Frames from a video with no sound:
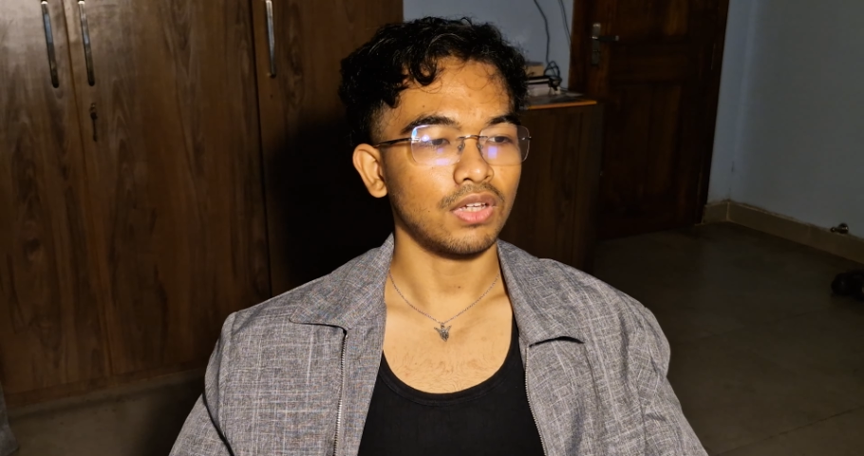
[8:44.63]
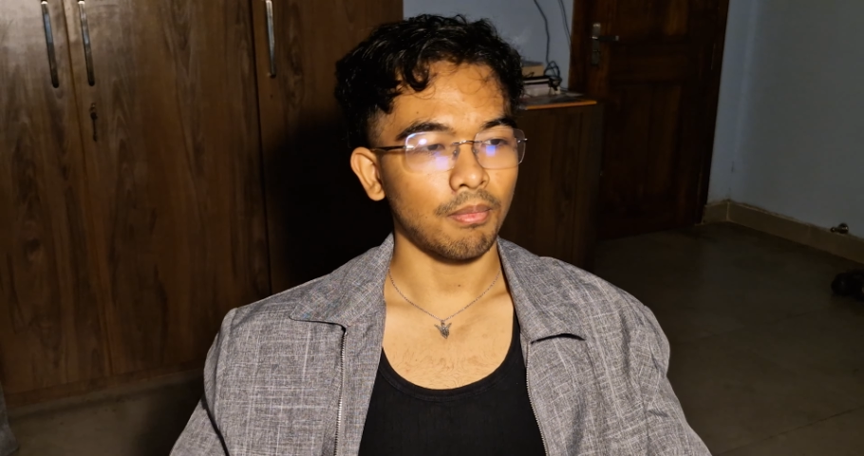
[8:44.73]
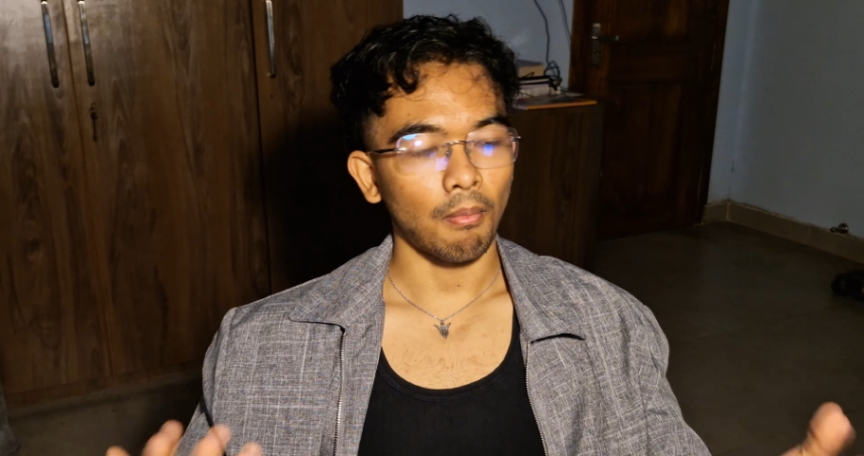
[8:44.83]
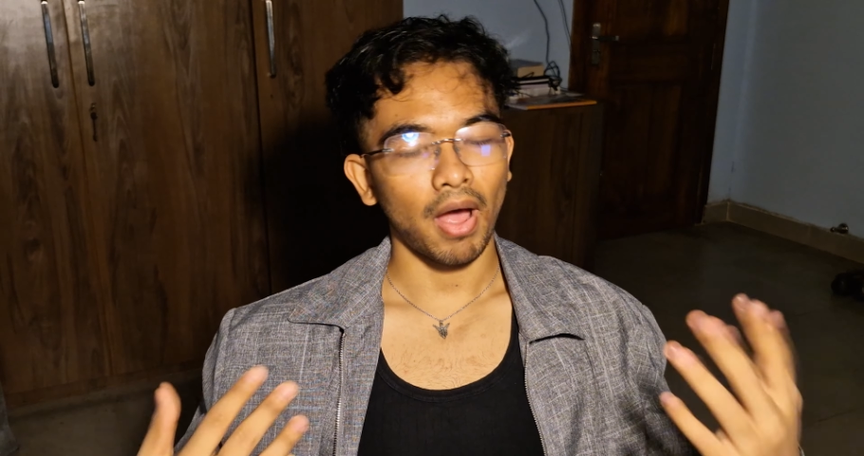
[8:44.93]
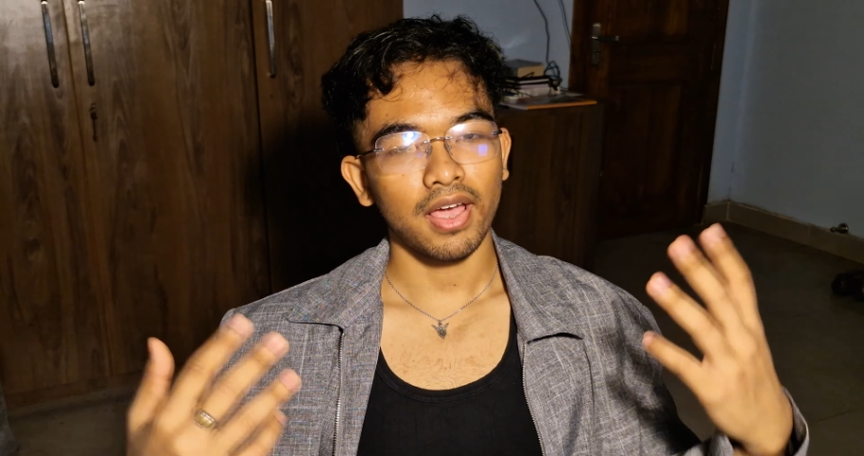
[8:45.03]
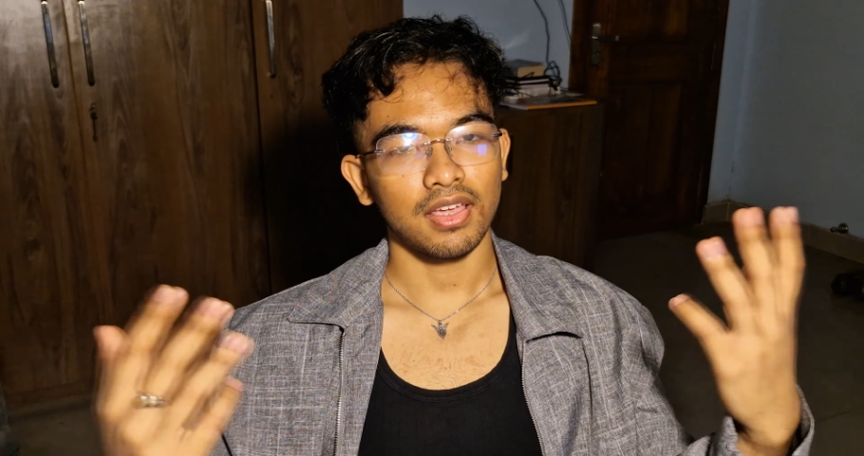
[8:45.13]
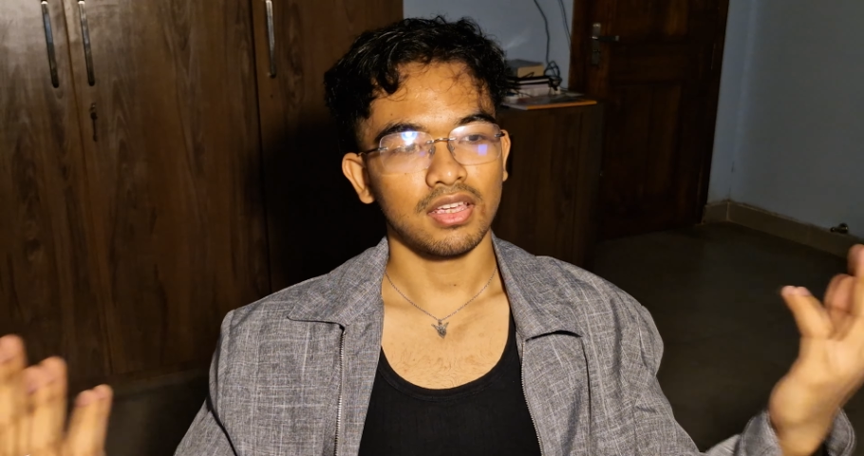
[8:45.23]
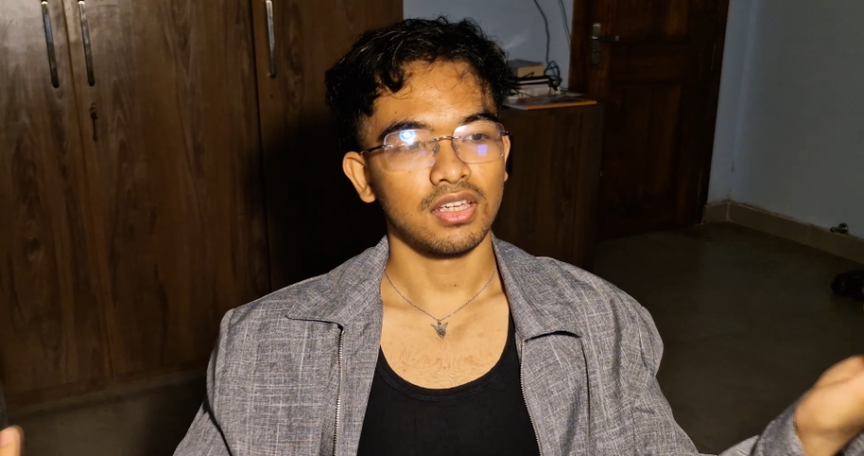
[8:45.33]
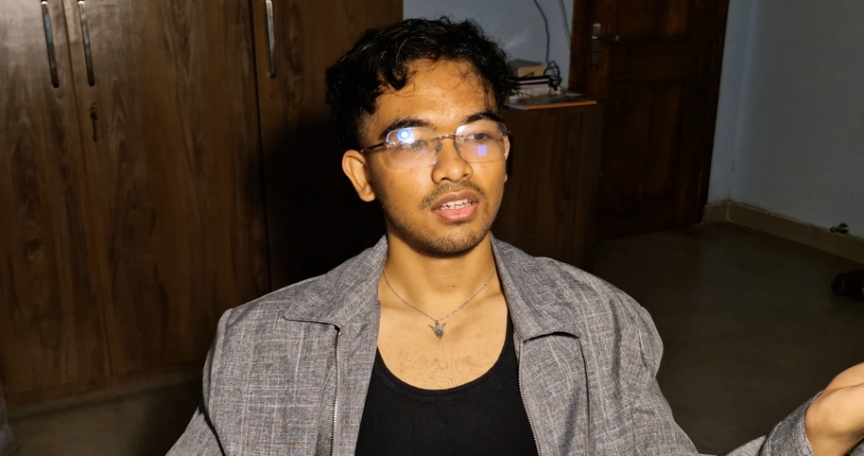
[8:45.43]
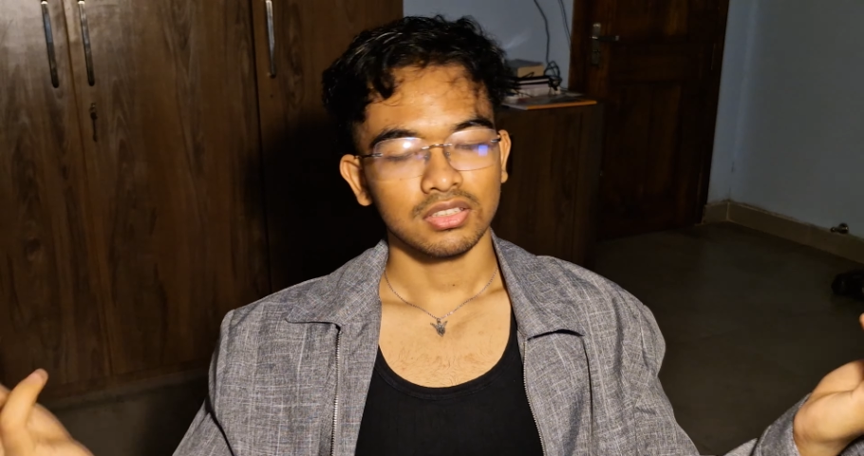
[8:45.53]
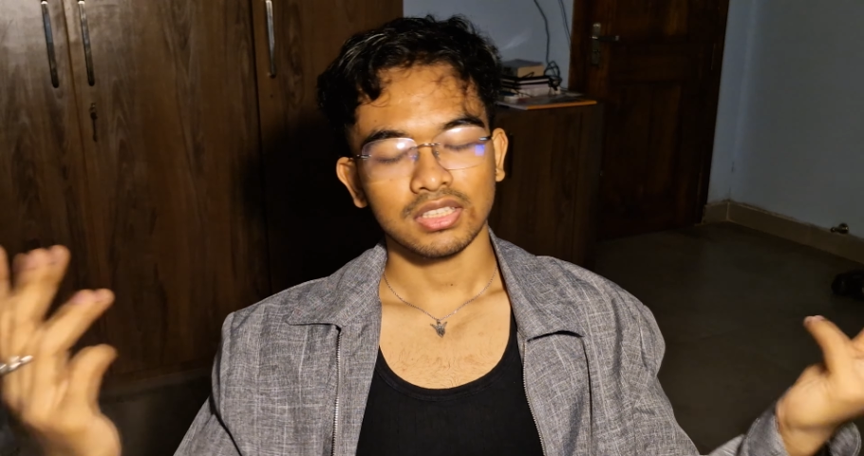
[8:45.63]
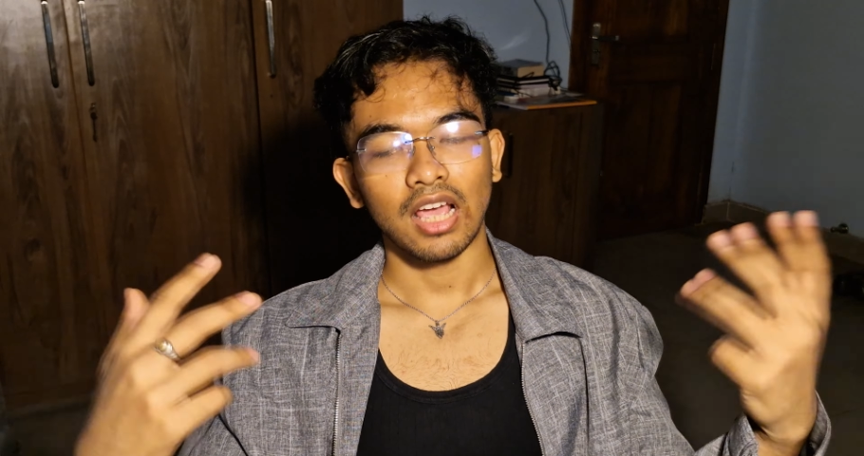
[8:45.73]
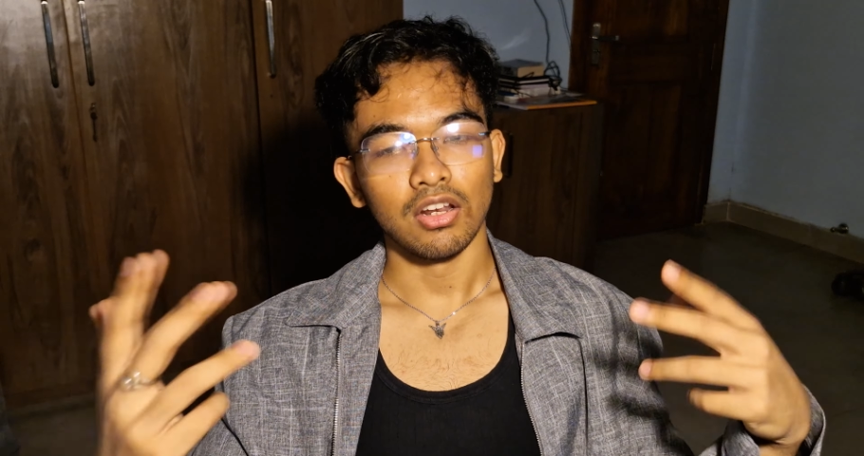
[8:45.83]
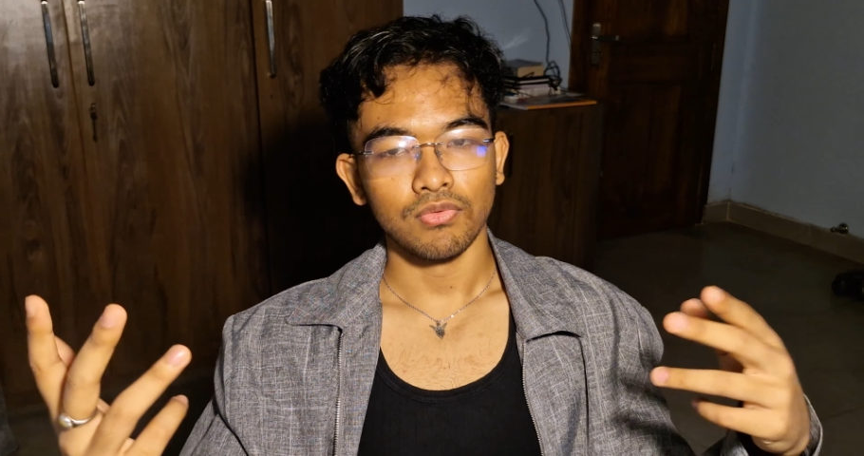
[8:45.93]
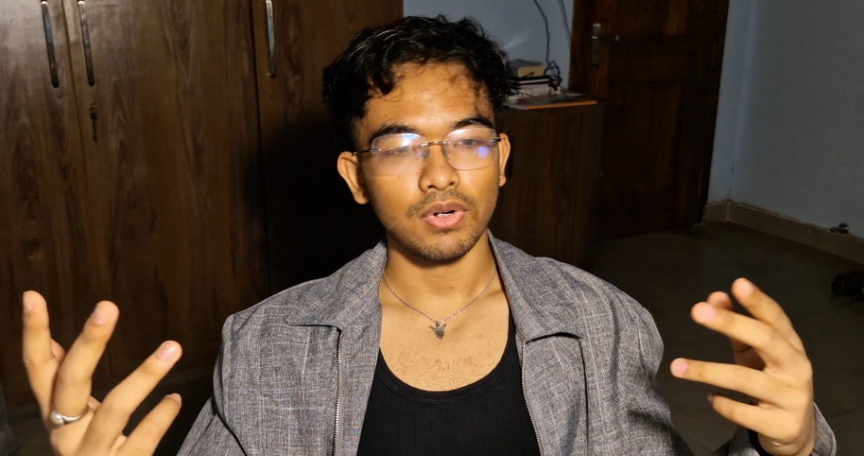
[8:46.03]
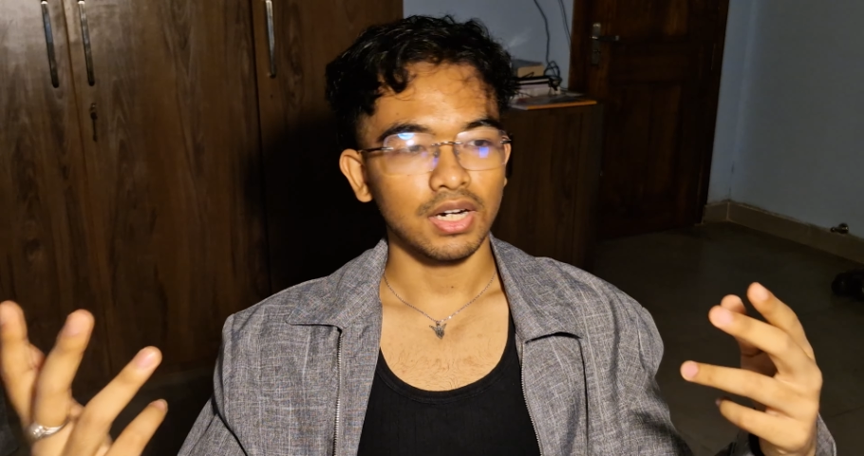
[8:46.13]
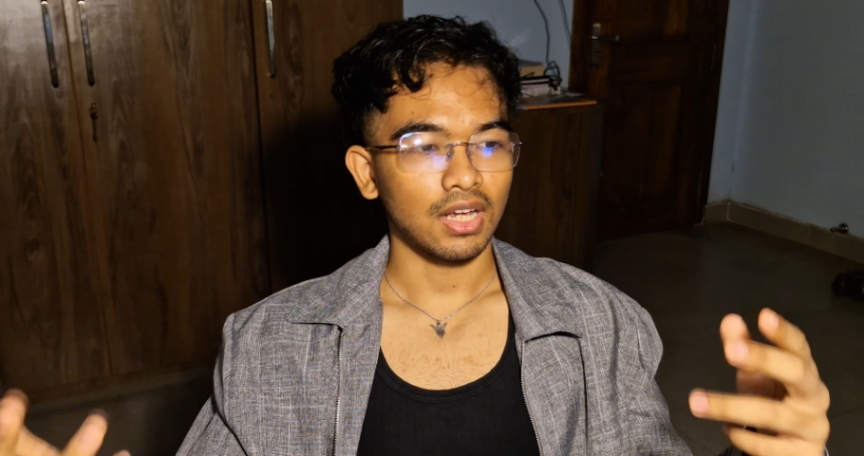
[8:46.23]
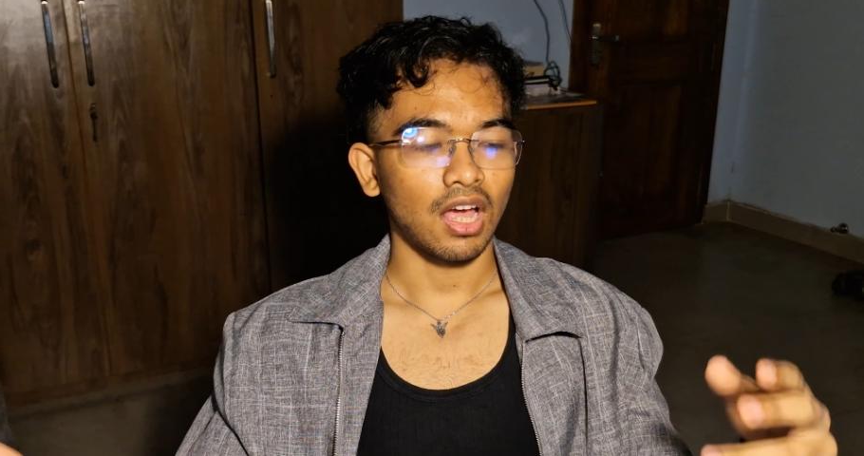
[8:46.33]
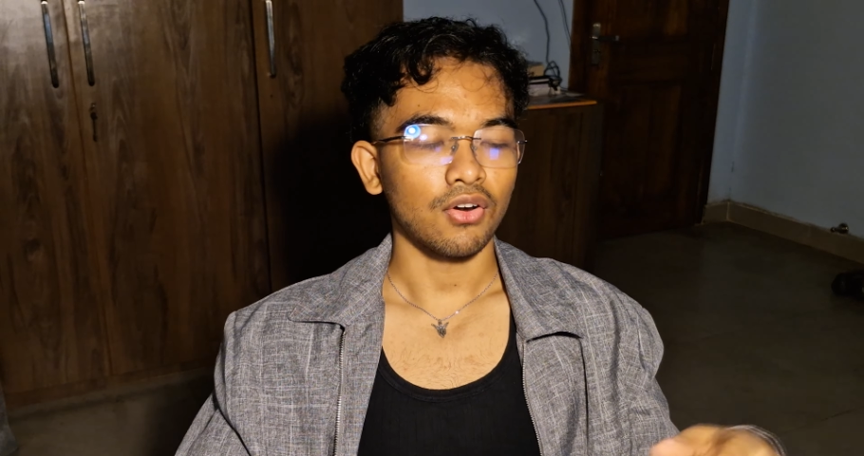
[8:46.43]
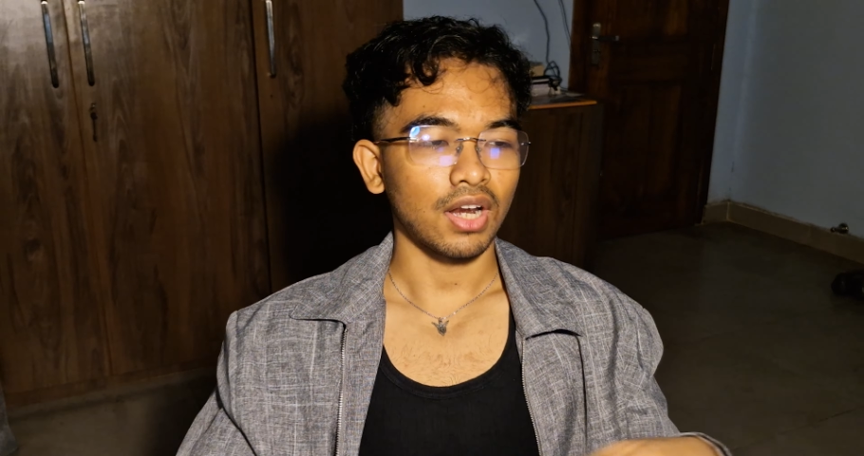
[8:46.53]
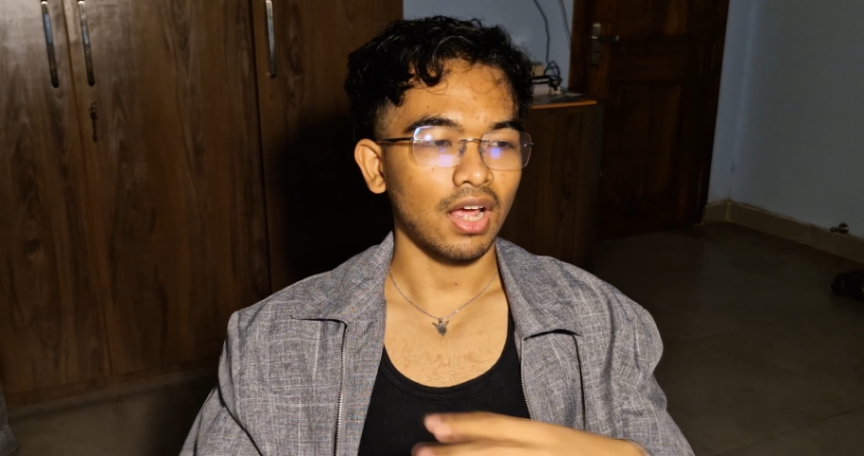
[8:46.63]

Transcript: fit my style of working out.